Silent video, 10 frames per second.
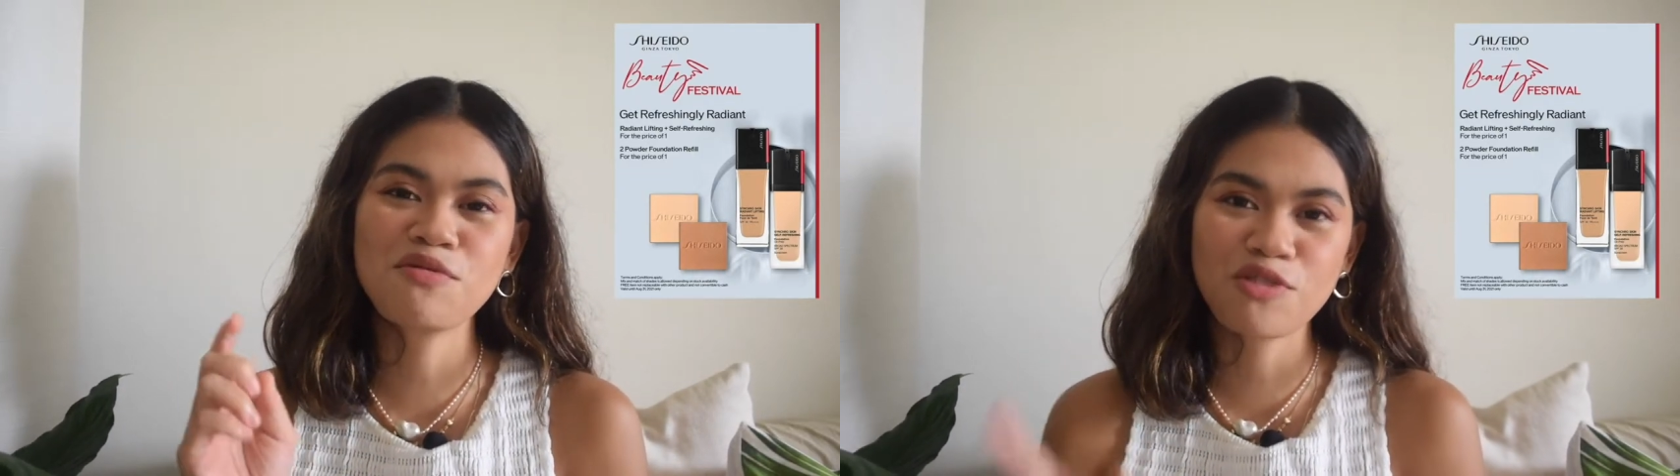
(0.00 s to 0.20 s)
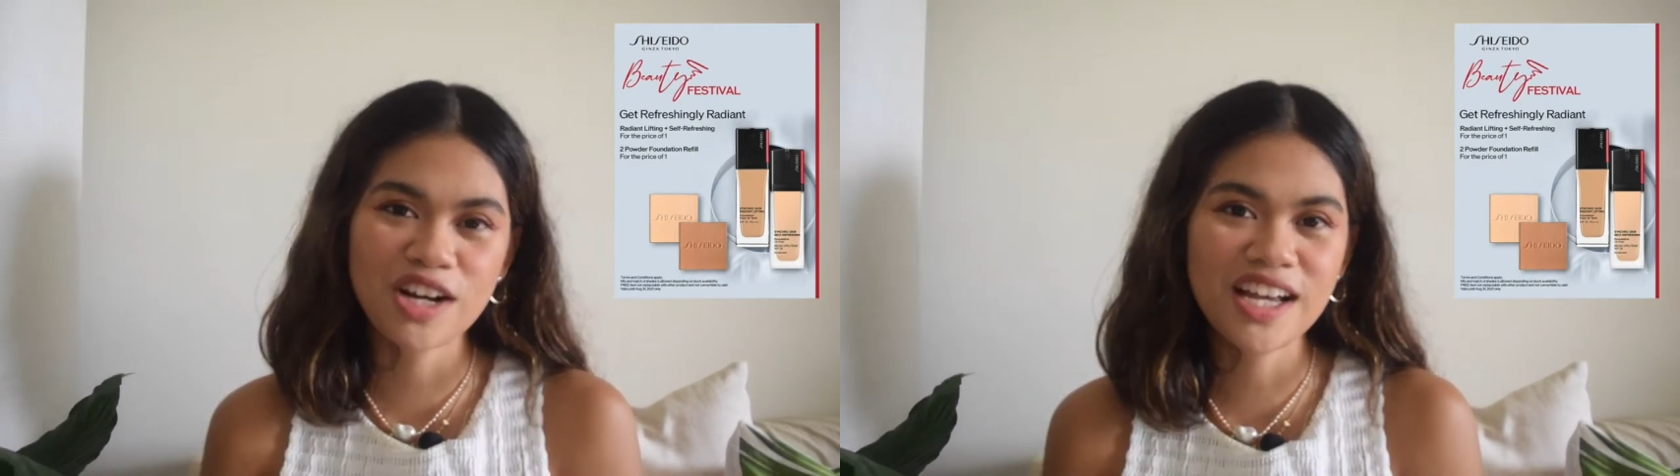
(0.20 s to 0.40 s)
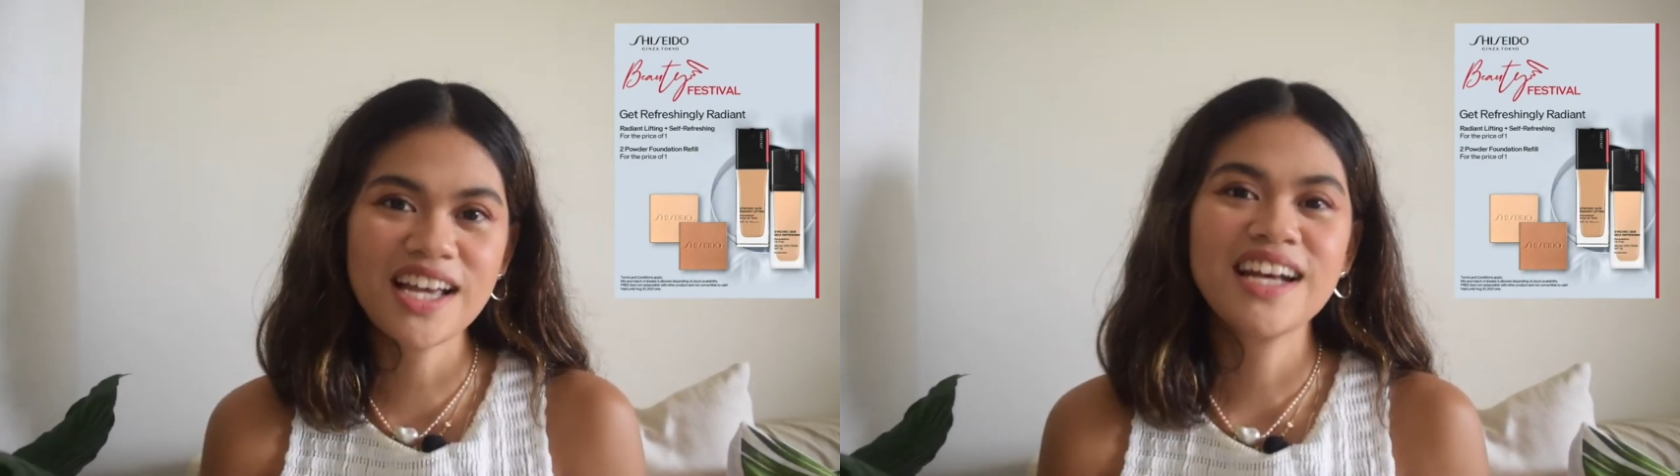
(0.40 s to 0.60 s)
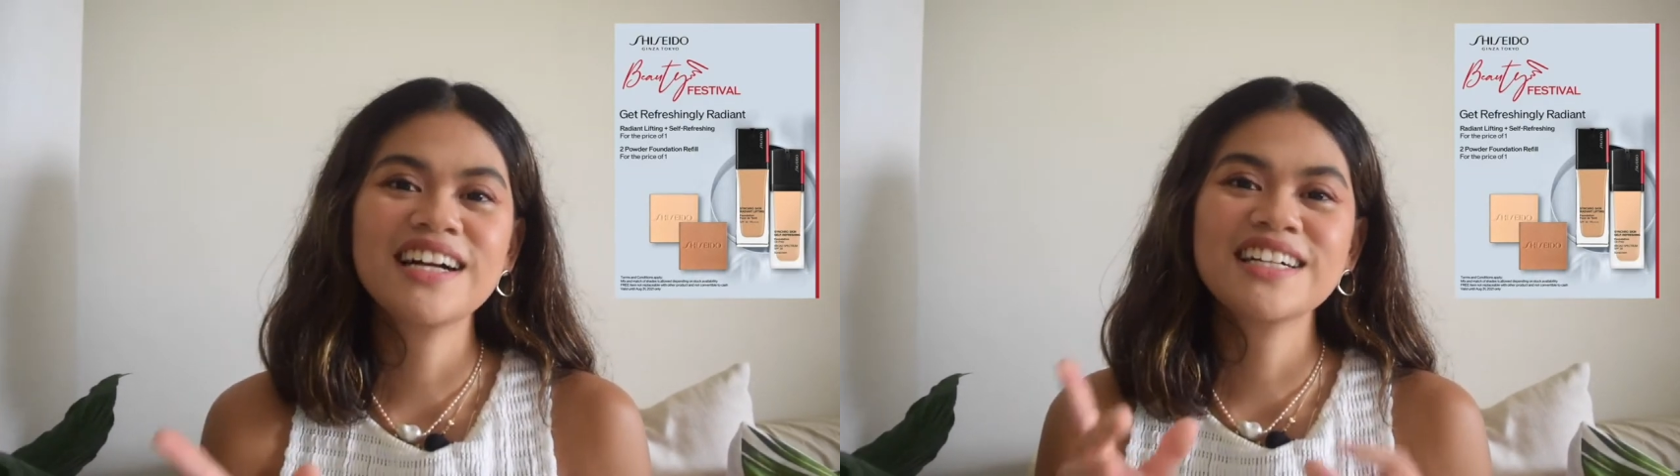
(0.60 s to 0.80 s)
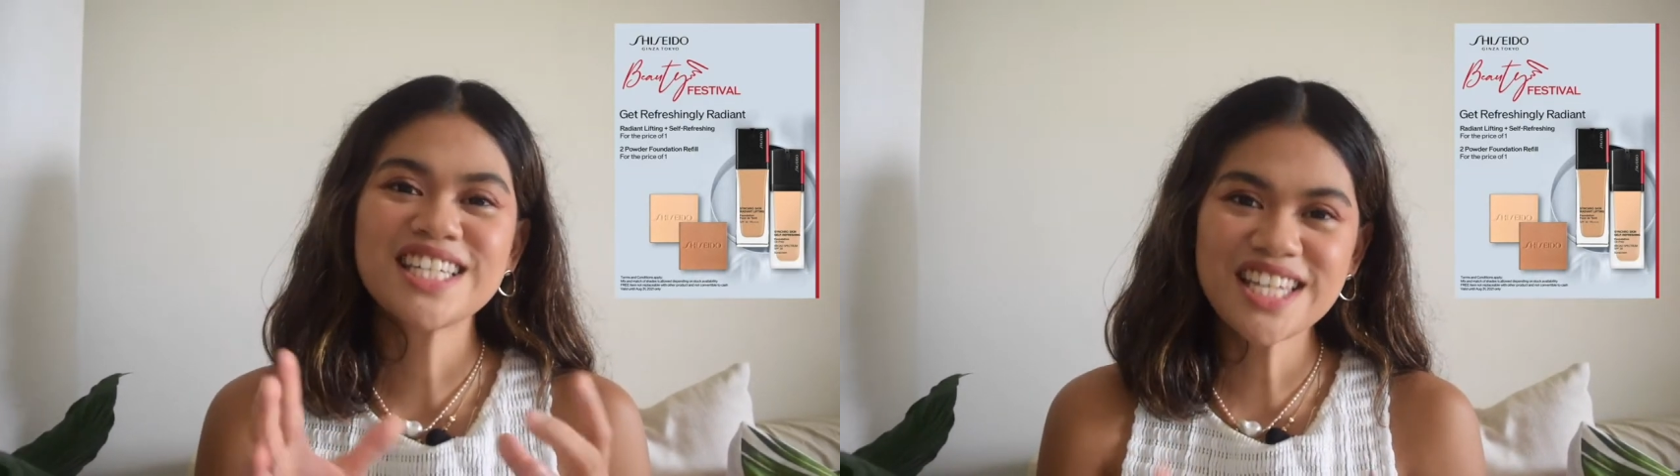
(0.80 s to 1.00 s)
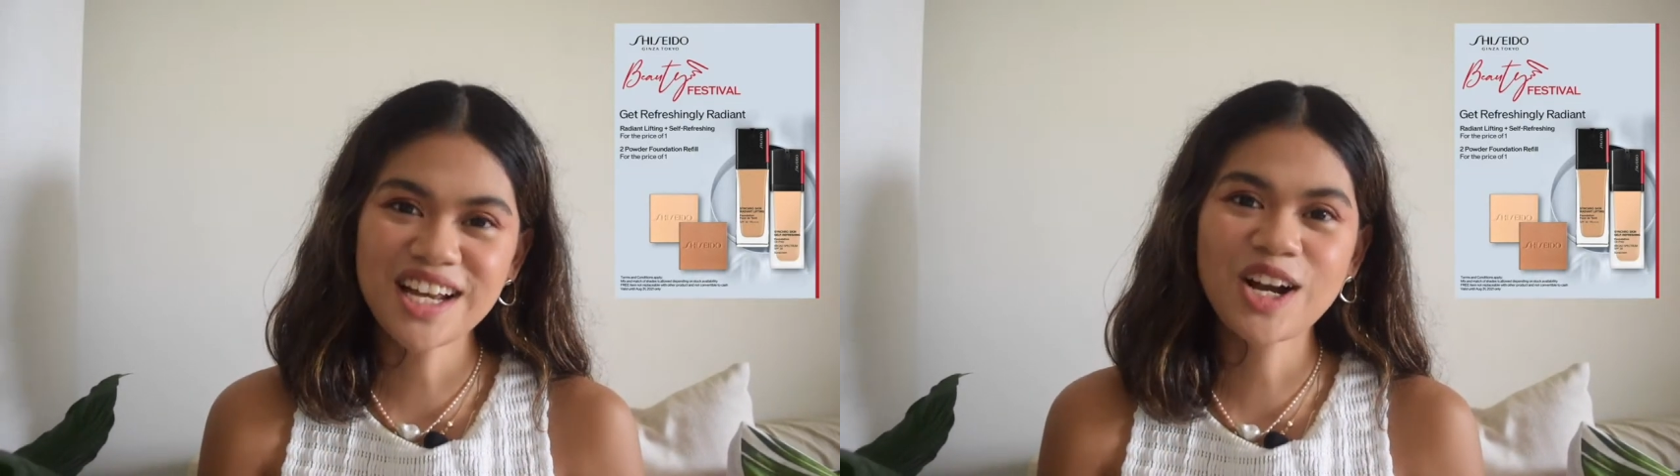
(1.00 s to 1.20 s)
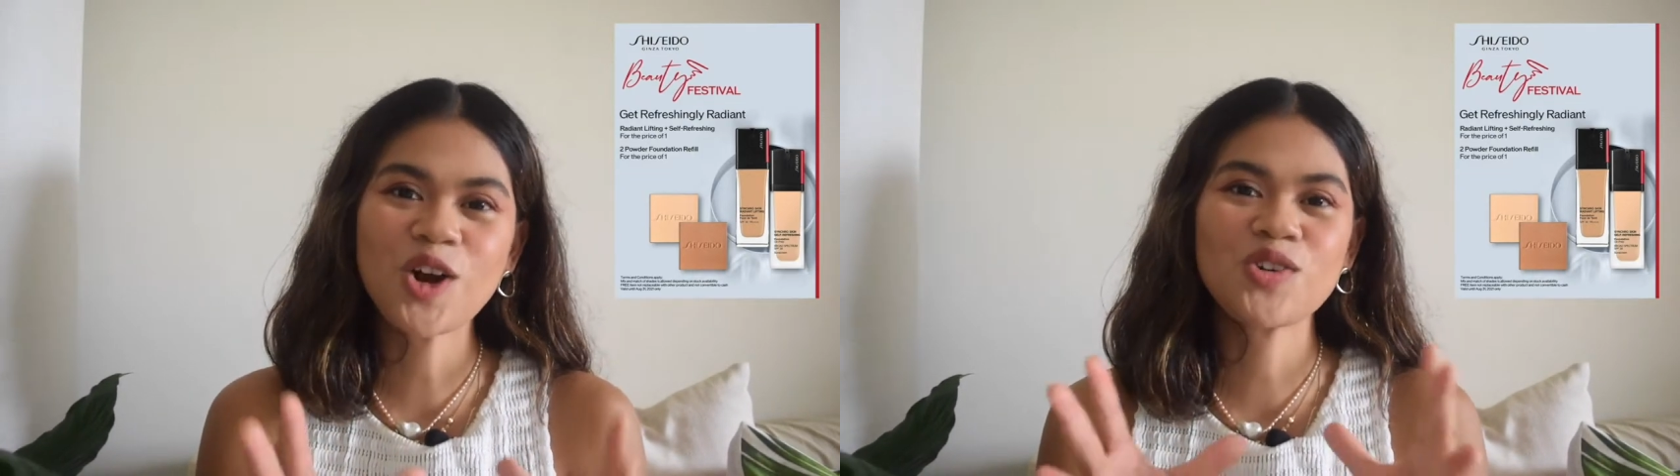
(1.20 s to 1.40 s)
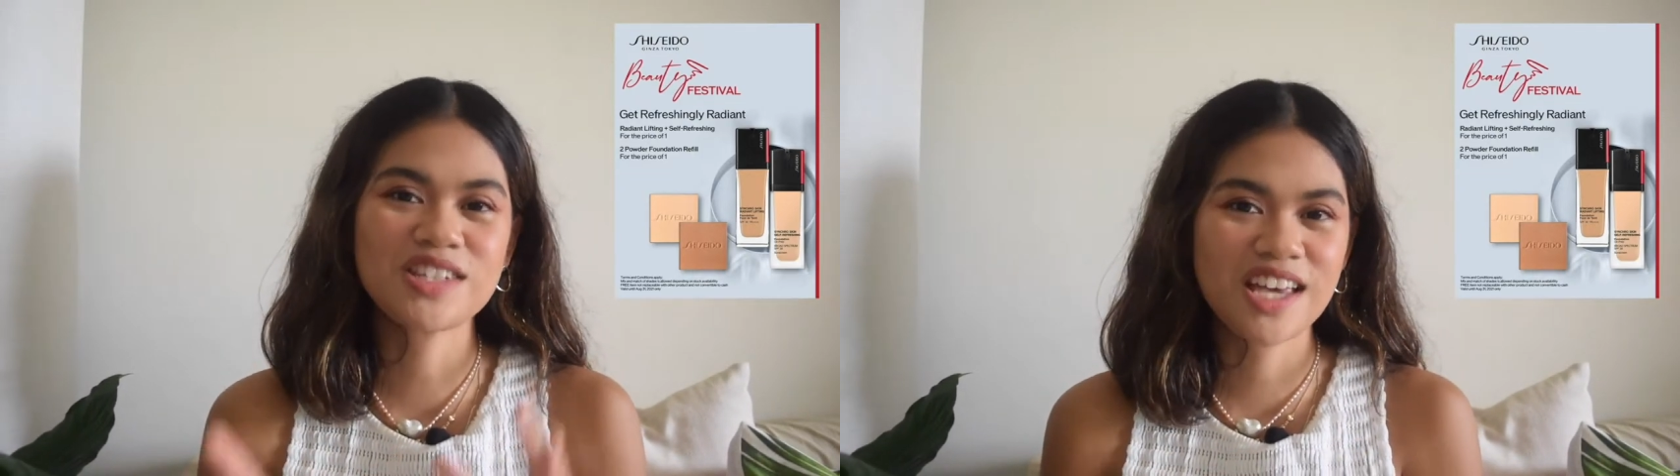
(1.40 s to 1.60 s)
free
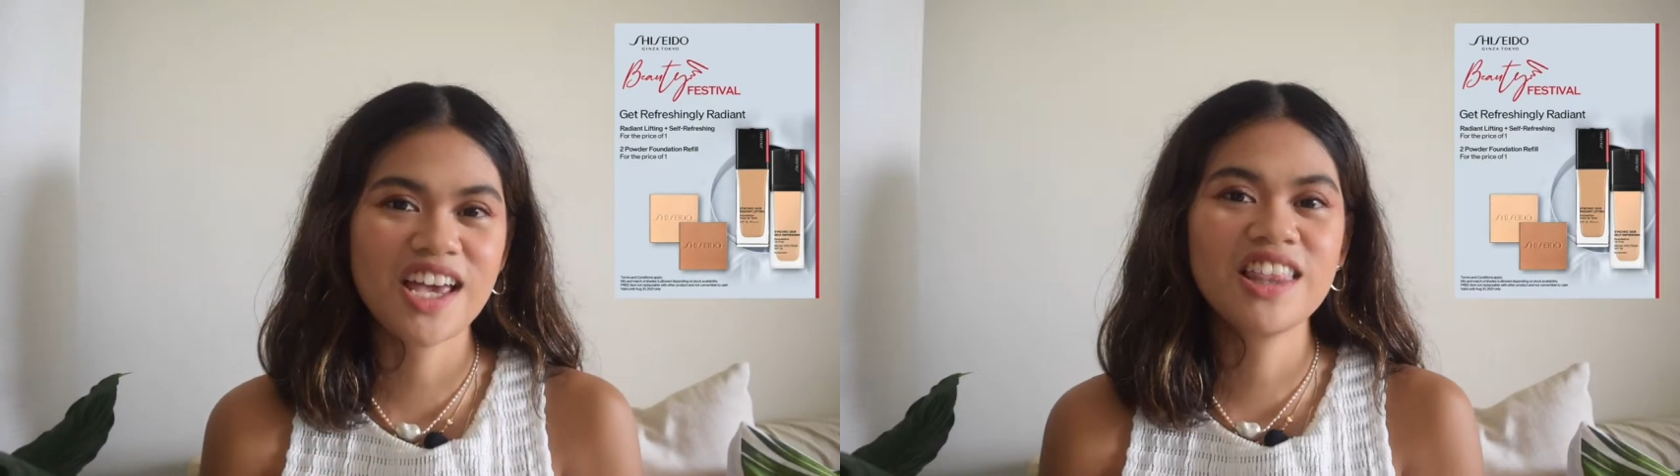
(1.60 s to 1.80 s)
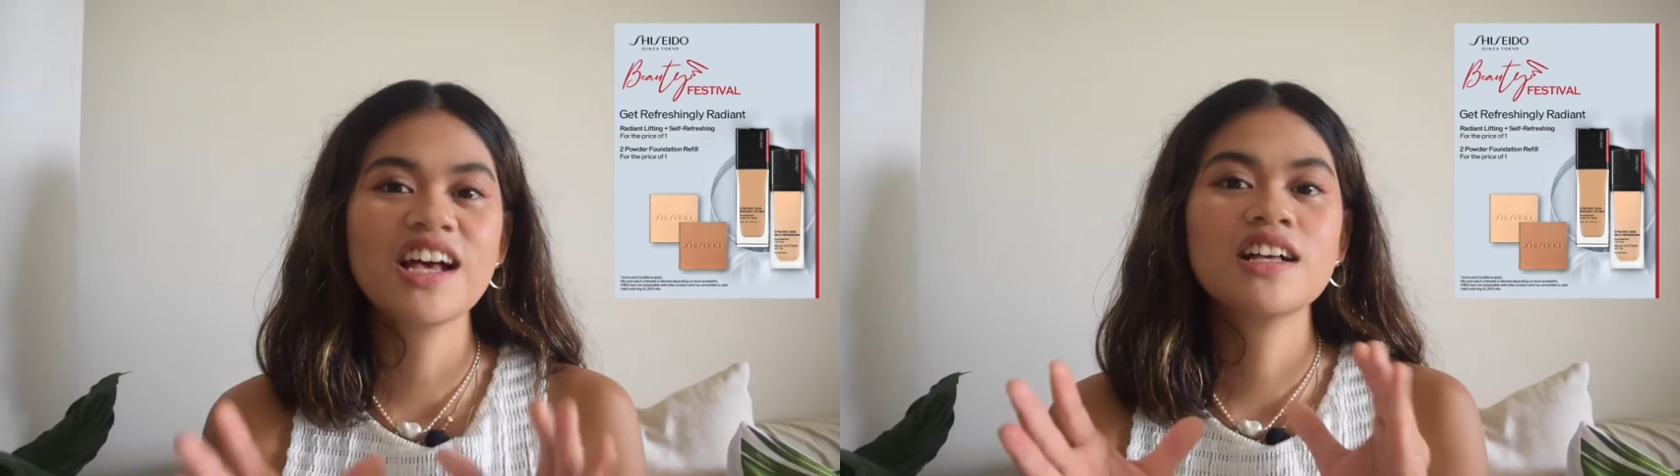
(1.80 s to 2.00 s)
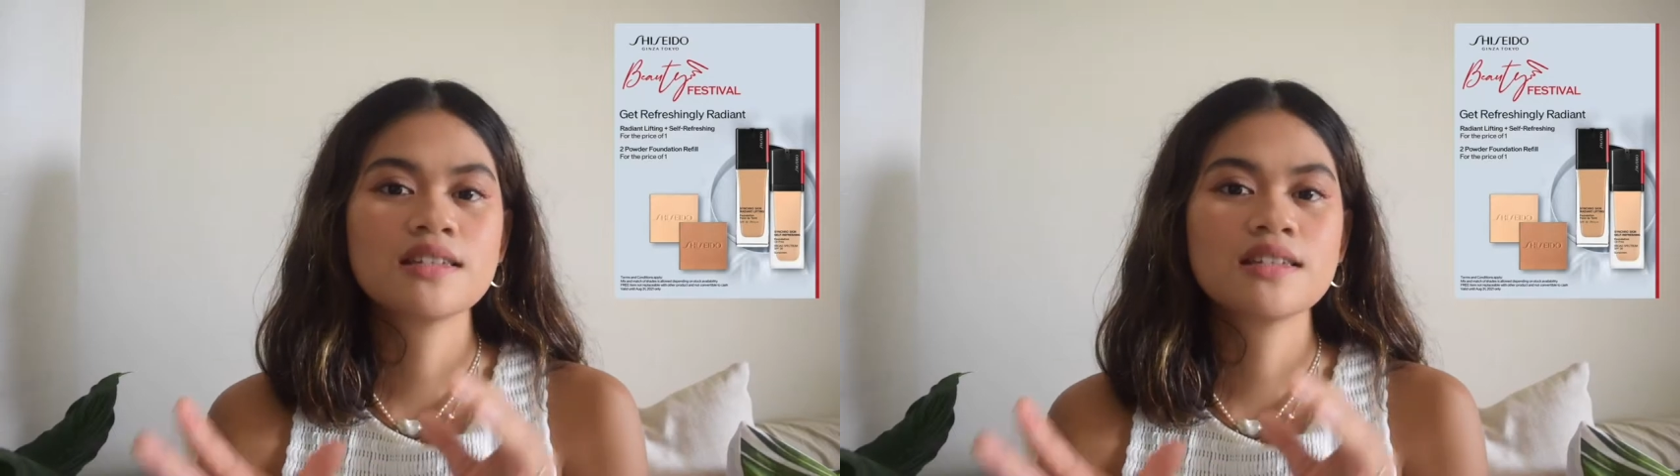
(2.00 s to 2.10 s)
Synchro Skin